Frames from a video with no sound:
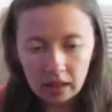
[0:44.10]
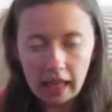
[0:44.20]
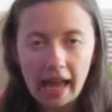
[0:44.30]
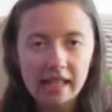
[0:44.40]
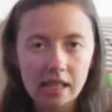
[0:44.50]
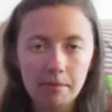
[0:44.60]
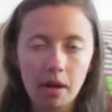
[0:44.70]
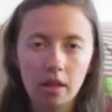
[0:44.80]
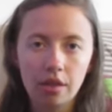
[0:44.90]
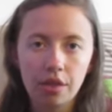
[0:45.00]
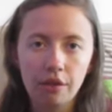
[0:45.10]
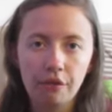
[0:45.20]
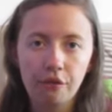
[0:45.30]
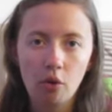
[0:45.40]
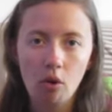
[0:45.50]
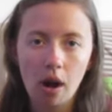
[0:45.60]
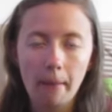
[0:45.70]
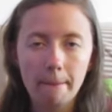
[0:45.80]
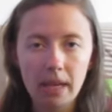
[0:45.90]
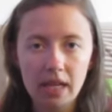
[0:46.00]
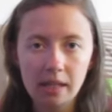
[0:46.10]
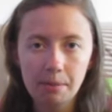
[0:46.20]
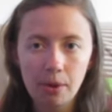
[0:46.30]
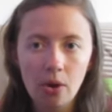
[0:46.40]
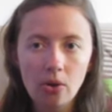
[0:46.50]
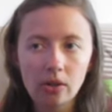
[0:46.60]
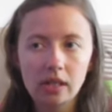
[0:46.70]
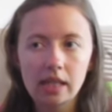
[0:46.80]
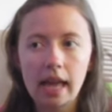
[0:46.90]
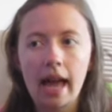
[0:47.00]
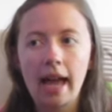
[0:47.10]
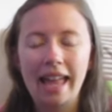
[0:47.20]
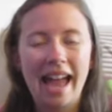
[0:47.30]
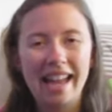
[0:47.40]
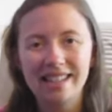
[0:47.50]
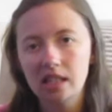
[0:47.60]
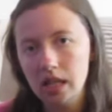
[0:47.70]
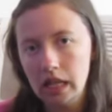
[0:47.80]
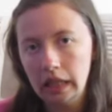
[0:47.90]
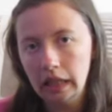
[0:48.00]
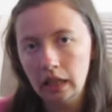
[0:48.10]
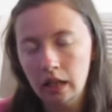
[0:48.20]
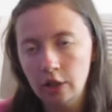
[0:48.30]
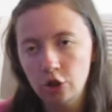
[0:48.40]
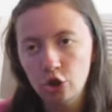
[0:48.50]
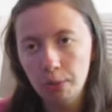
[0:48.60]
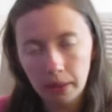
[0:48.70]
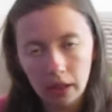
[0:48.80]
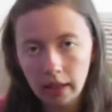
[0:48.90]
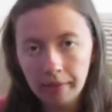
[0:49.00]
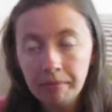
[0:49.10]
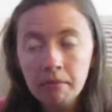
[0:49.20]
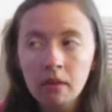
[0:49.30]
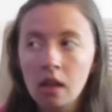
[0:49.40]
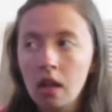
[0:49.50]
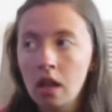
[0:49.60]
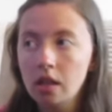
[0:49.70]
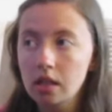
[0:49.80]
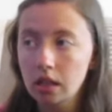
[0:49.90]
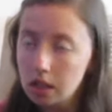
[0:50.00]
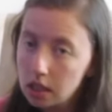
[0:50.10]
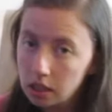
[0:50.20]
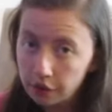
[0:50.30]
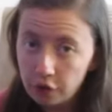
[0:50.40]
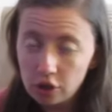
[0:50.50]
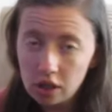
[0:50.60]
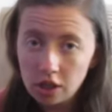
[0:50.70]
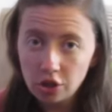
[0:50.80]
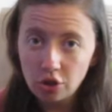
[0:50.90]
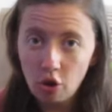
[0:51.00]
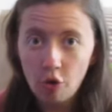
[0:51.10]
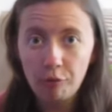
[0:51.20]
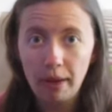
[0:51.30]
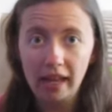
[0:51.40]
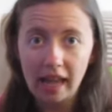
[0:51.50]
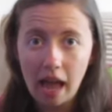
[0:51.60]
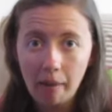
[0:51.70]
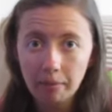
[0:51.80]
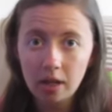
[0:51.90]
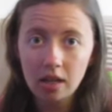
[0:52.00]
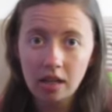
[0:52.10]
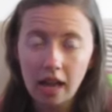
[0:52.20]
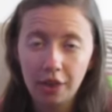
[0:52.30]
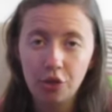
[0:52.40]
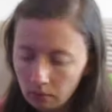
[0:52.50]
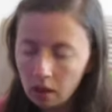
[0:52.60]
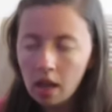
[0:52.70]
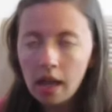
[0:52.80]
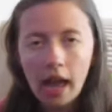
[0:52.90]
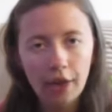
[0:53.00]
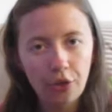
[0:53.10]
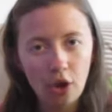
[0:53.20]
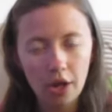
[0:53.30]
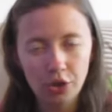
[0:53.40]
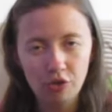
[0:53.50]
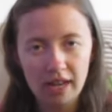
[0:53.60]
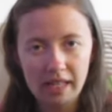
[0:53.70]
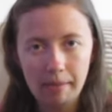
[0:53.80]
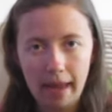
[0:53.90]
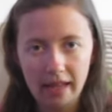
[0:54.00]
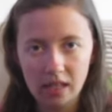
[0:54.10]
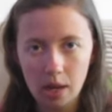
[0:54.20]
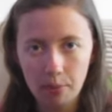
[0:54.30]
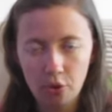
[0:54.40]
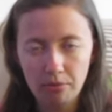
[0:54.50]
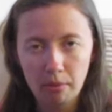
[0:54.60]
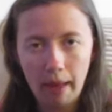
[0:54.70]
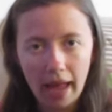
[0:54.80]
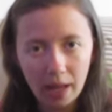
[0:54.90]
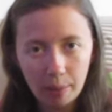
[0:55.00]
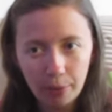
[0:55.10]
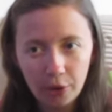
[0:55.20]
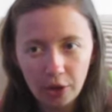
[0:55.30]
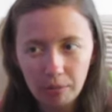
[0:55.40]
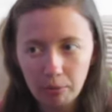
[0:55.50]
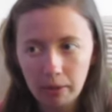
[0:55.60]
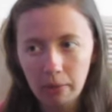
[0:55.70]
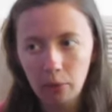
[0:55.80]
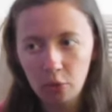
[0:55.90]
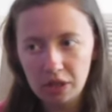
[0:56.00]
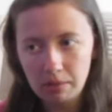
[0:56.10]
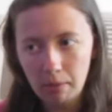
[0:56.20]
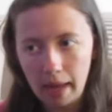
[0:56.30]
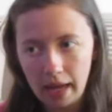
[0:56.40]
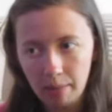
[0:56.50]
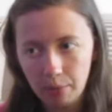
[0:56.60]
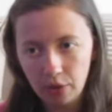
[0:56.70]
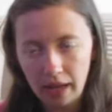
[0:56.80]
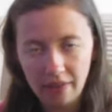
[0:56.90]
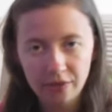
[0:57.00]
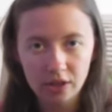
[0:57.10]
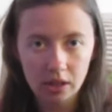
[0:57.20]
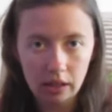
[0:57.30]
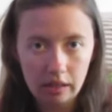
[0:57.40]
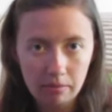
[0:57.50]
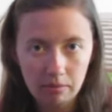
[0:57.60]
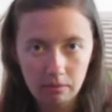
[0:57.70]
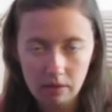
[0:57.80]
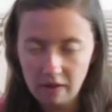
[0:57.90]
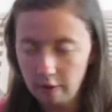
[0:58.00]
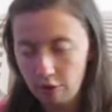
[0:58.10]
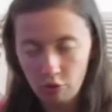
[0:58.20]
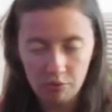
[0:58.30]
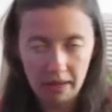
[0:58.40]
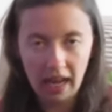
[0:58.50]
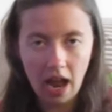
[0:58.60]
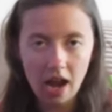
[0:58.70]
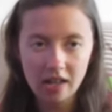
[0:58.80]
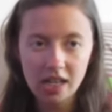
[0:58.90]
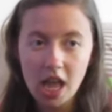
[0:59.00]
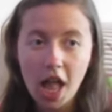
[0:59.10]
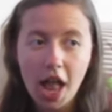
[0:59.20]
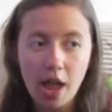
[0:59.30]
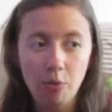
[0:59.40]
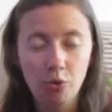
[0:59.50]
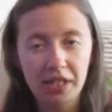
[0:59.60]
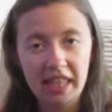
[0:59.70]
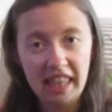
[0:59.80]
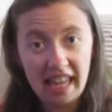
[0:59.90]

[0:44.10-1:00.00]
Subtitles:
last month, for May's box, I accidentally and stupidly deleted the footage off my camera. I thought I had already backed it up on my MacBook. When I went onto my MacBook after deleting everything on my card, it wasn't